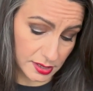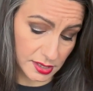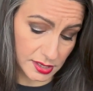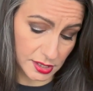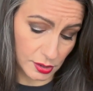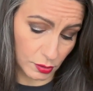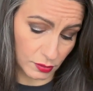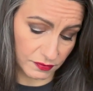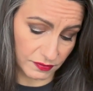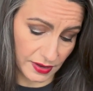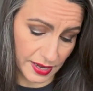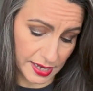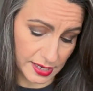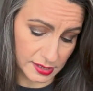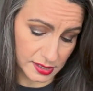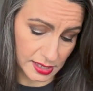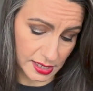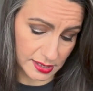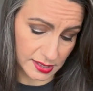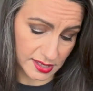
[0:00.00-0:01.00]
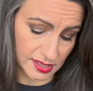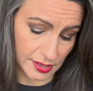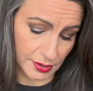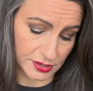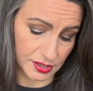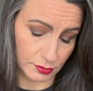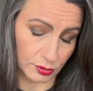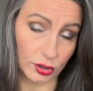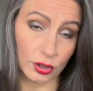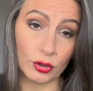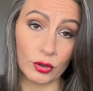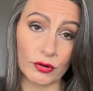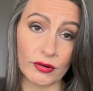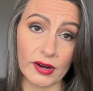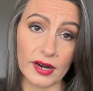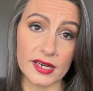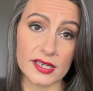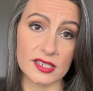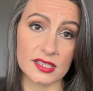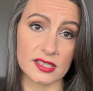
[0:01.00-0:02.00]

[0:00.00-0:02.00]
sulfates, and sodium chloride.